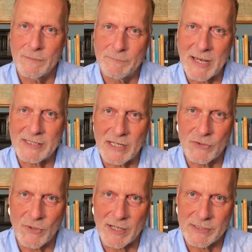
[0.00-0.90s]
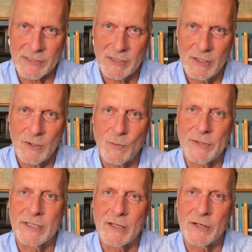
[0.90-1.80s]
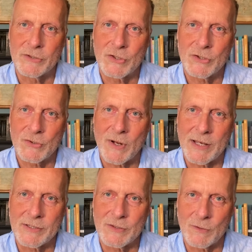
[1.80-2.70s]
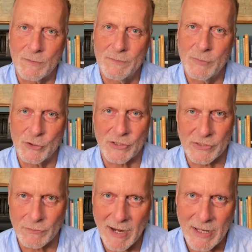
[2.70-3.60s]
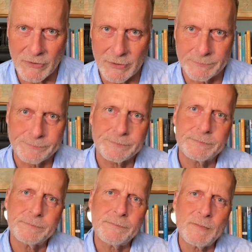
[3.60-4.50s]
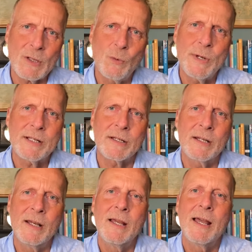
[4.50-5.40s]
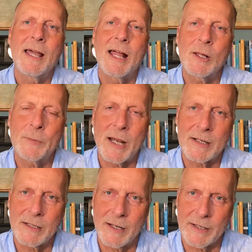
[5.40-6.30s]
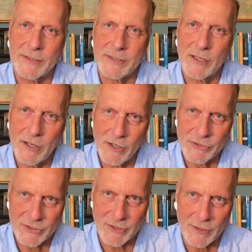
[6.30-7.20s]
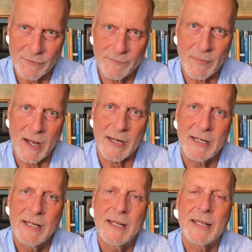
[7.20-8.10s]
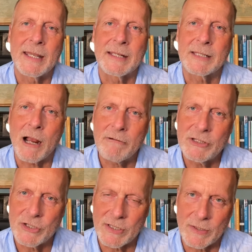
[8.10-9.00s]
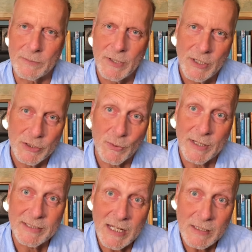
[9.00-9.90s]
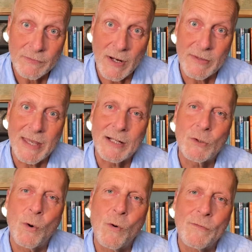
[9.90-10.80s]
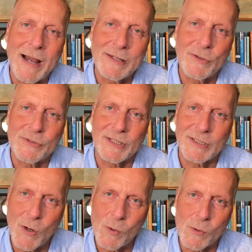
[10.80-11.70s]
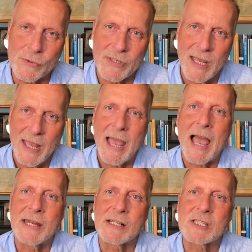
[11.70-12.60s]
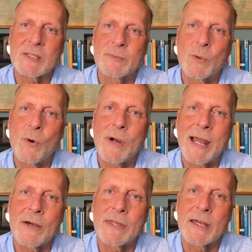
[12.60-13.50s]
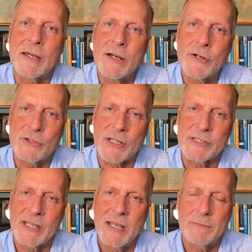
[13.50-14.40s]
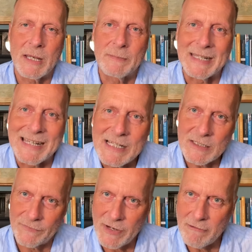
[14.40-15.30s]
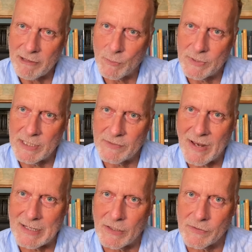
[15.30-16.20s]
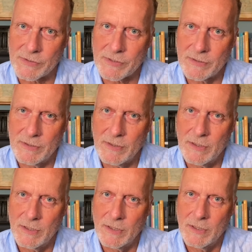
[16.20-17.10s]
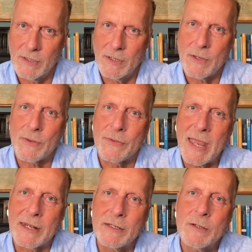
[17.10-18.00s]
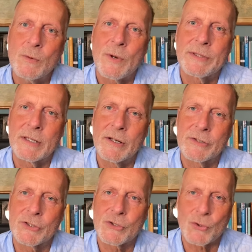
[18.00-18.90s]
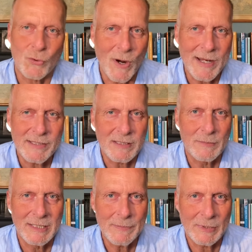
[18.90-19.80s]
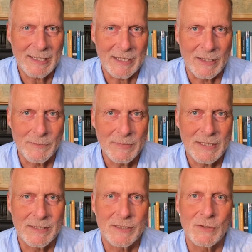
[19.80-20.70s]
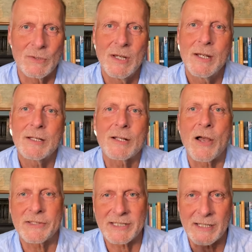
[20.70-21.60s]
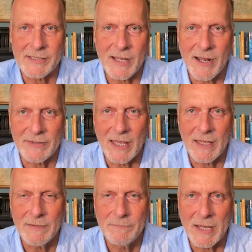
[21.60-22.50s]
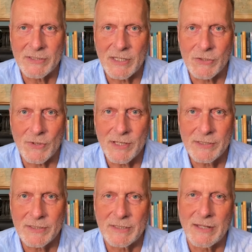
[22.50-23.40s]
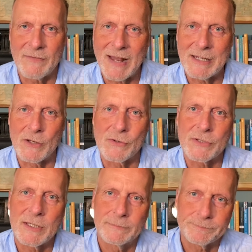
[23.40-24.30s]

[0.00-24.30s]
best interest when the urge tries to push us around? We can help our clients urge surf by encouraging them to identify their core values and goals and explore how their urges may be interfering with these values. Then, when the urge tries to manipulate them into casting aside their best interests and their values,